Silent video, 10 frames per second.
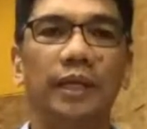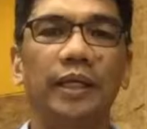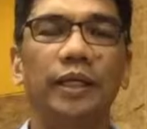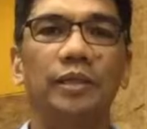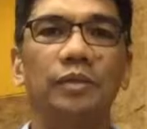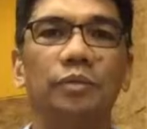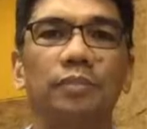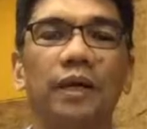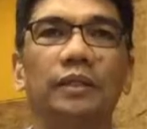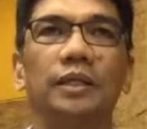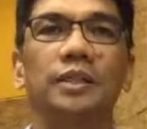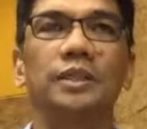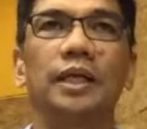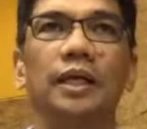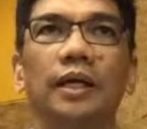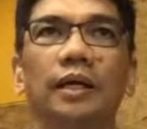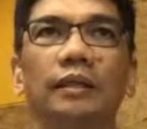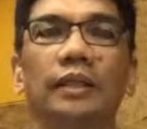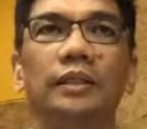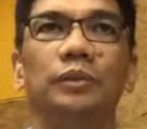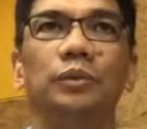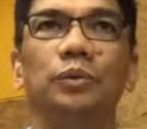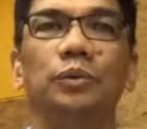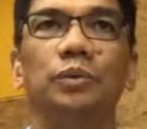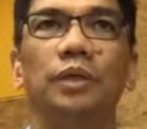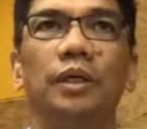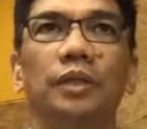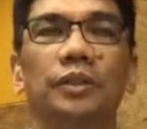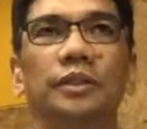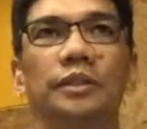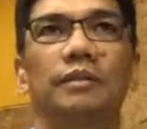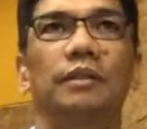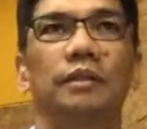bringing in new partners into because